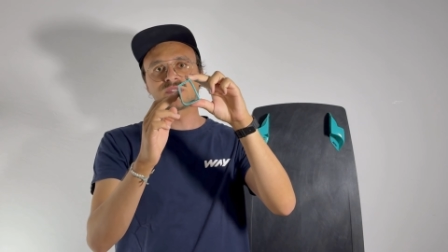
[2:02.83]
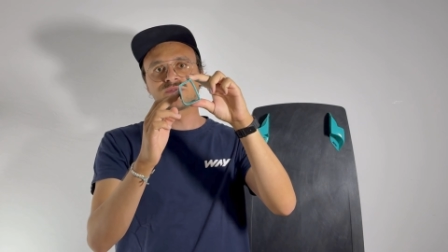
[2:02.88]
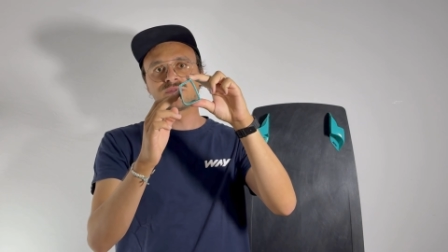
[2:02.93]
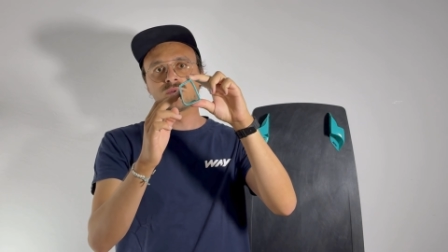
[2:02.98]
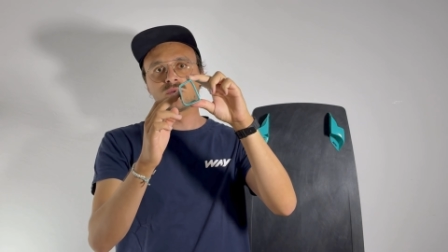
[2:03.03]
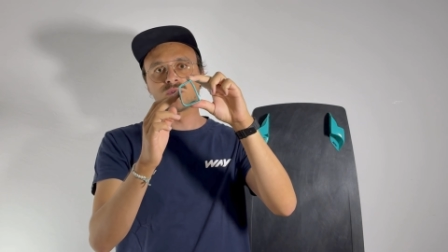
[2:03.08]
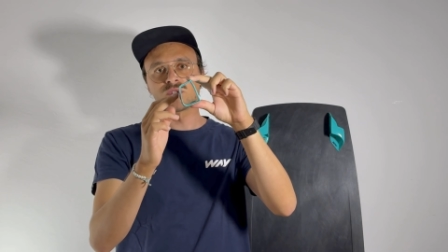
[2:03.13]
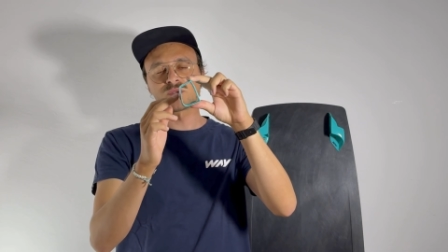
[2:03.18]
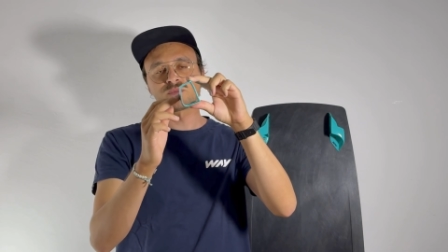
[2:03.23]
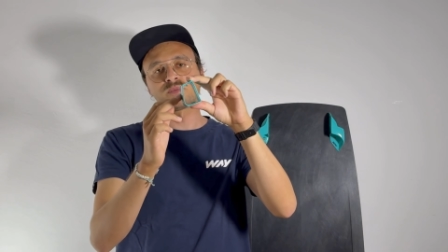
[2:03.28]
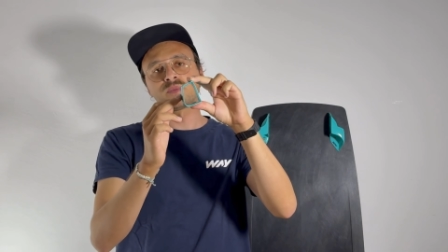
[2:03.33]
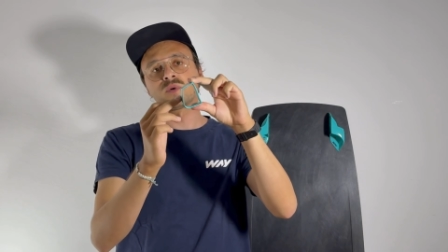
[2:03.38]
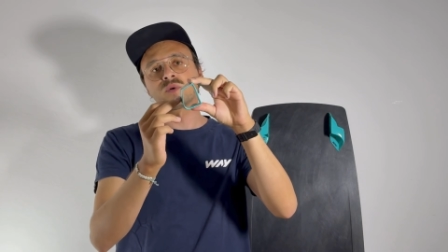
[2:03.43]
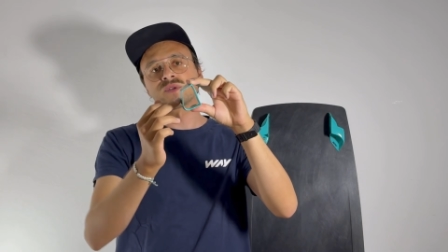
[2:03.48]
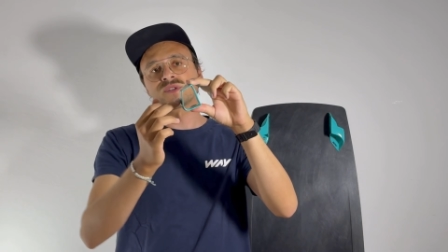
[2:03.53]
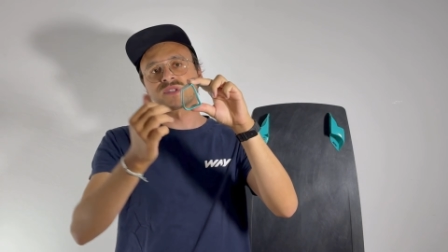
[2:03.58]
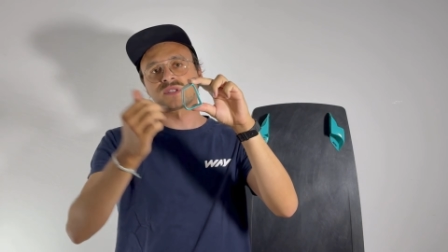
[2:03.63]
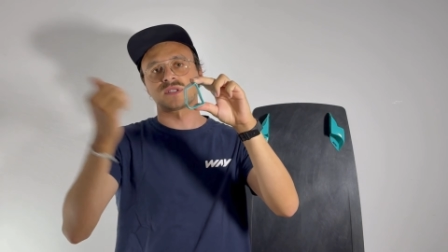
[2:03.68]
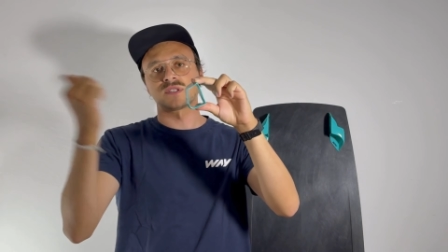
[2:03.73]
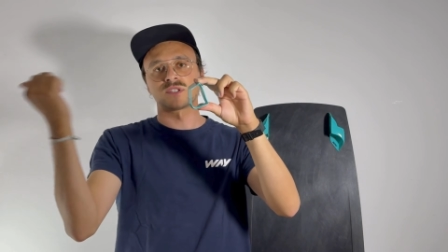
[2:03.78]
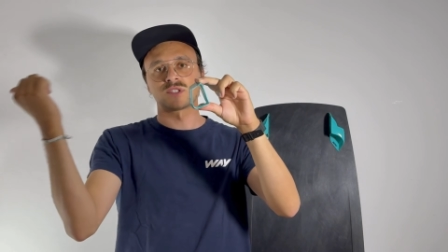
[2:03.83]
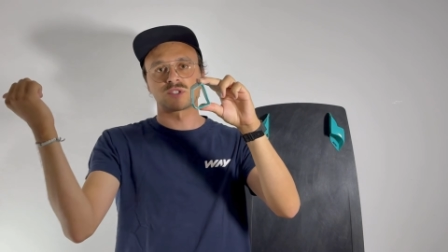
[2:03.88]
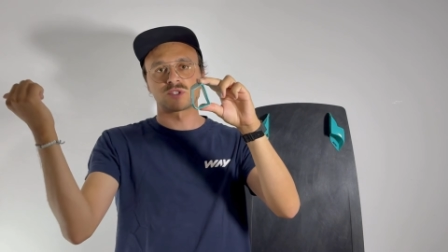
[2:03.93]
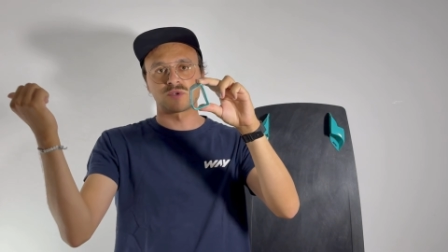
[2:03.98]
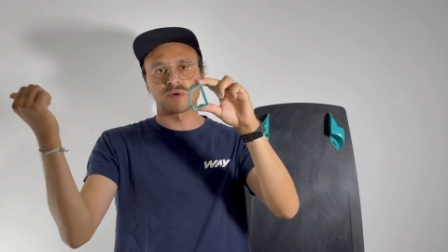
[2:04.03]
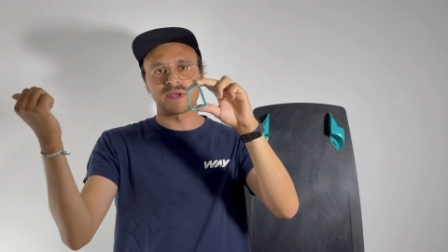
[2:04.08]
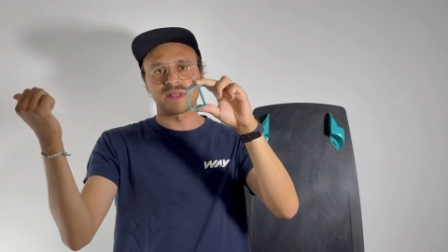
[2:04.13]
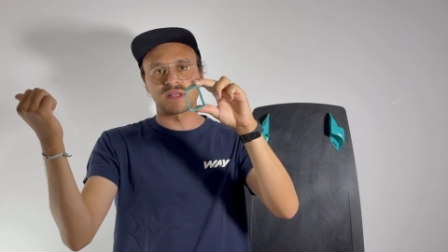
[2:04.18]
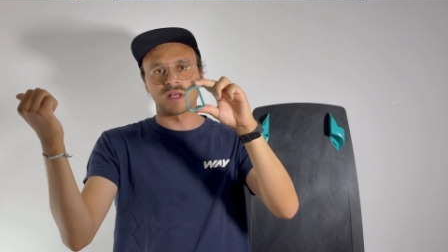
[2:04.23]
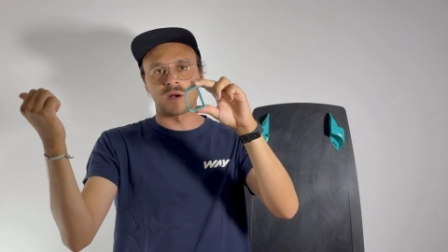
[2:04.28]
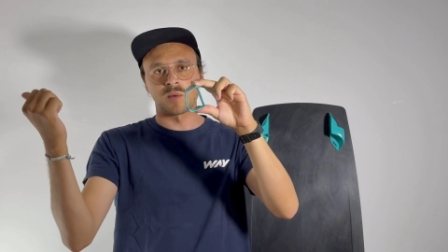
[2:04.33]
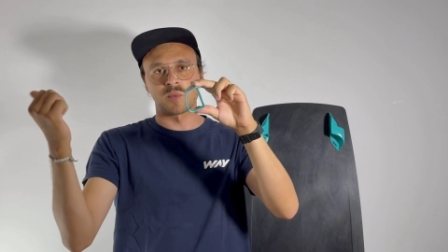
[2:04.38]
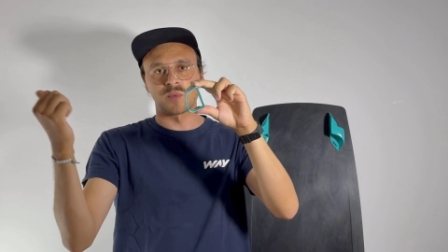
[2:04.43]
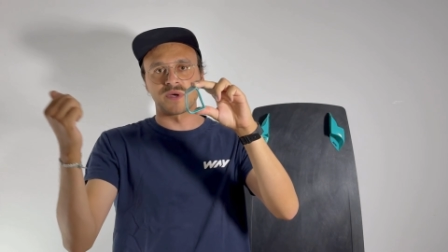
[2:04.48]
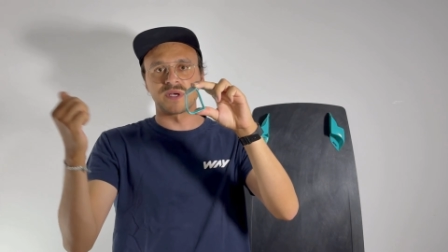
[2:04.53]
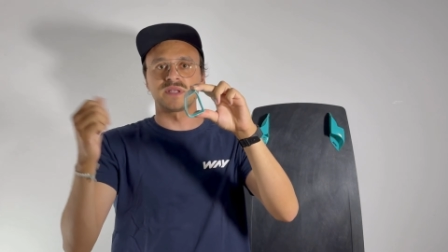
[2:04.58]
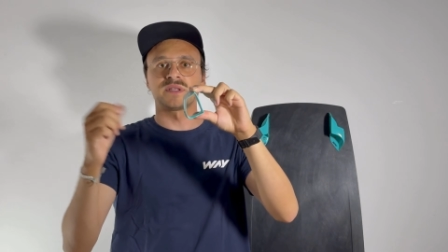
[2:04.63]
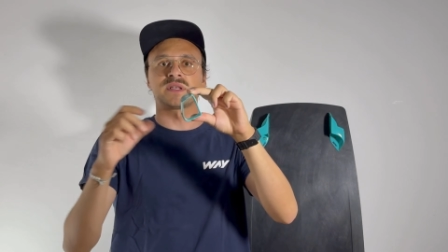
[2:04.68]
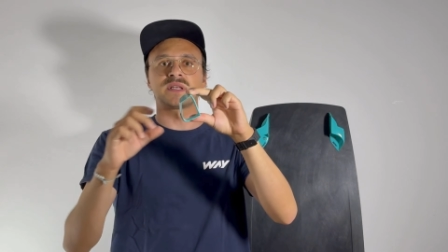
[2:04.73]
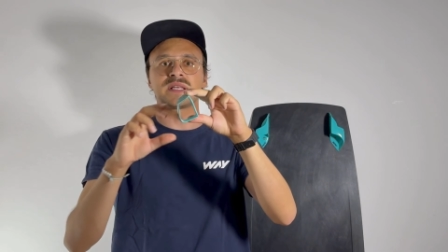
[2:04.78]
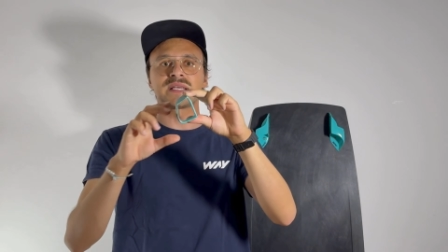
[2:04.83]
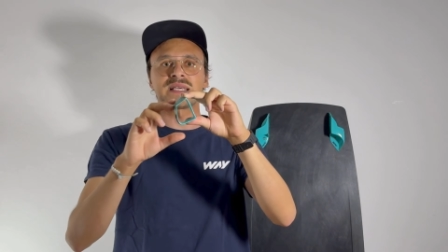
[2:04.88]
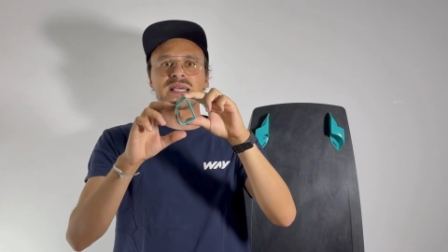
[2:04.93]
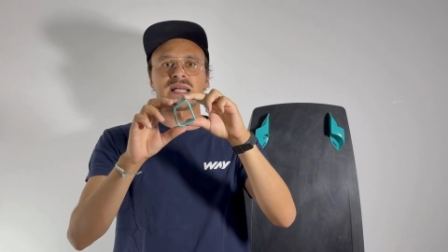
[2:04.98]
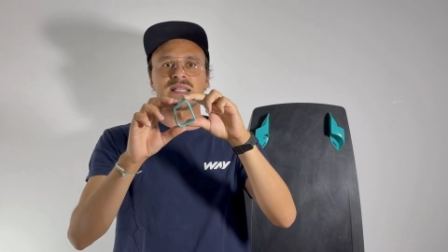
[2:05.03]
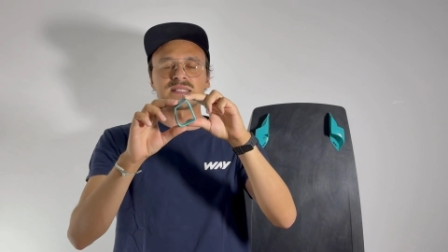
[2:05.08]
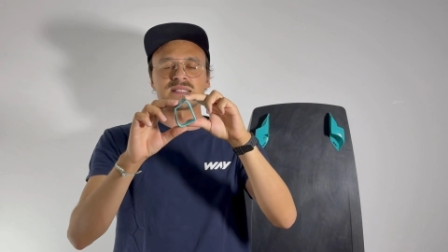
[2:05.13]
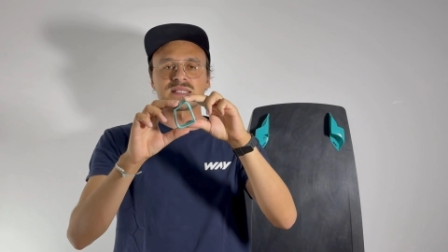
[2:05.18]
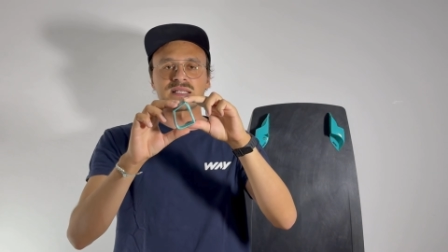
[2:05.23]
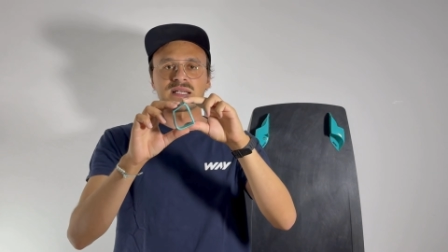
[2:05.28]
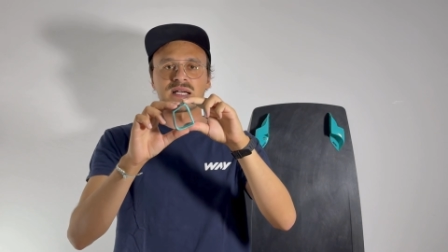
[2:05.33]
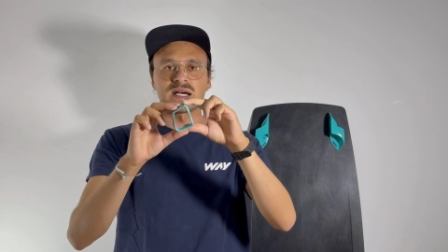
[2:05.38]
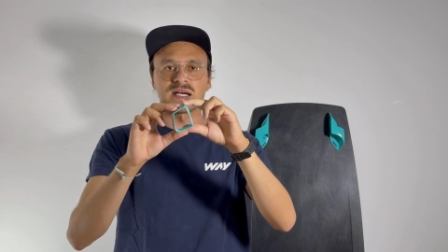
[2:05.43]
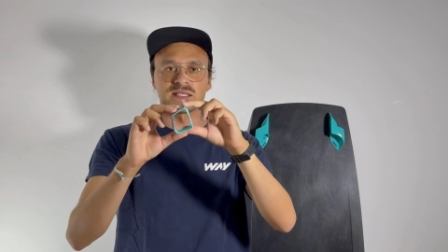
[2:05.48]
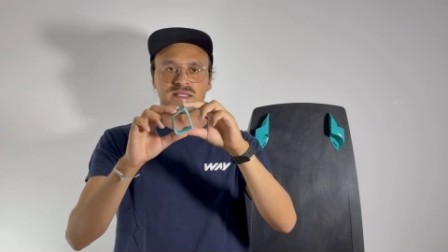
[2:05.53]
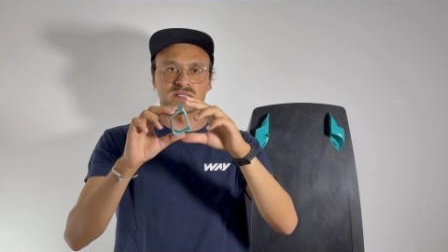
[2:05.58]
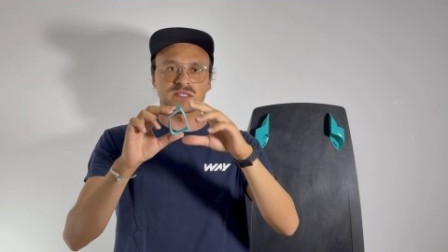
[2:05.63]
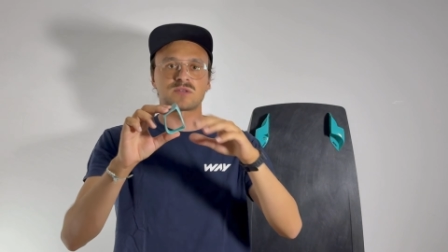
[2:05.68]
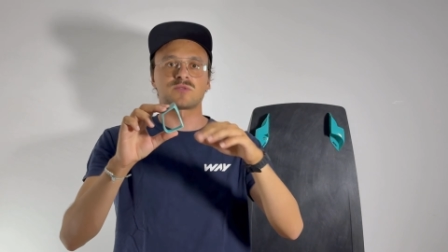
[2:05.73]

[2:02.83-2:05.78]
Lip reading: force pulls straight upwind and against the kite,